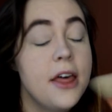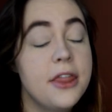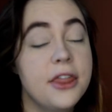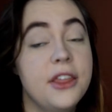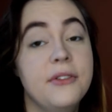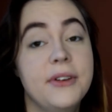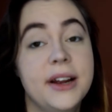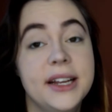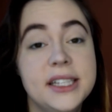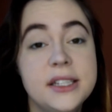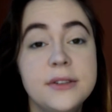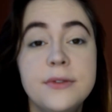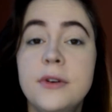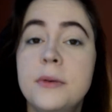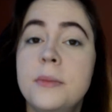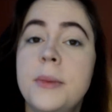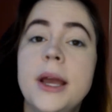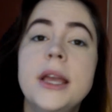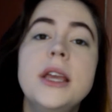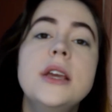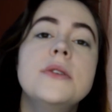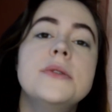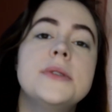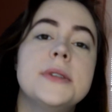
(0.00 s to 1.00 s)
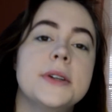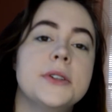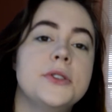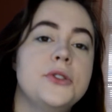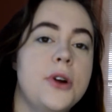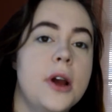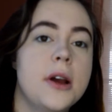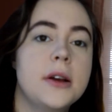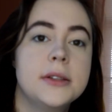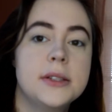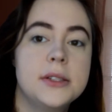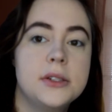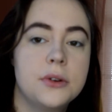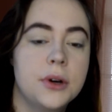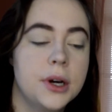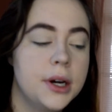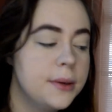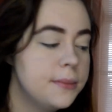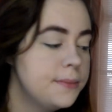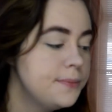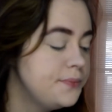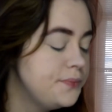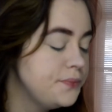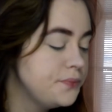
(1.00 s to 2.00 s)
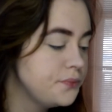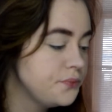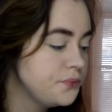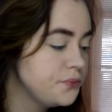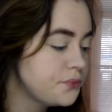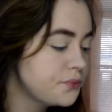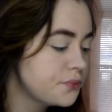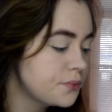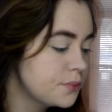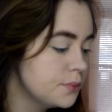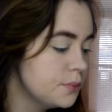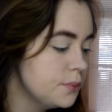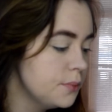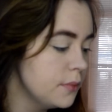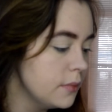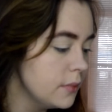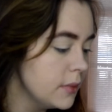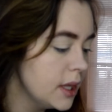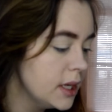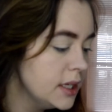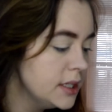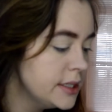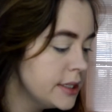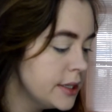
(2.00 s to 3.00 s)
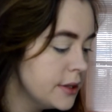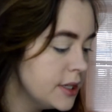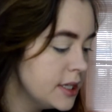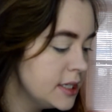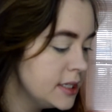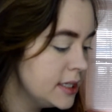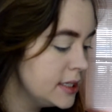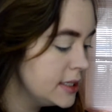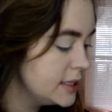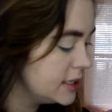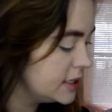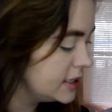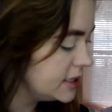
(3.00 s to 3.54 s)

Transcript: The rest of them I use are drugstore. So this is a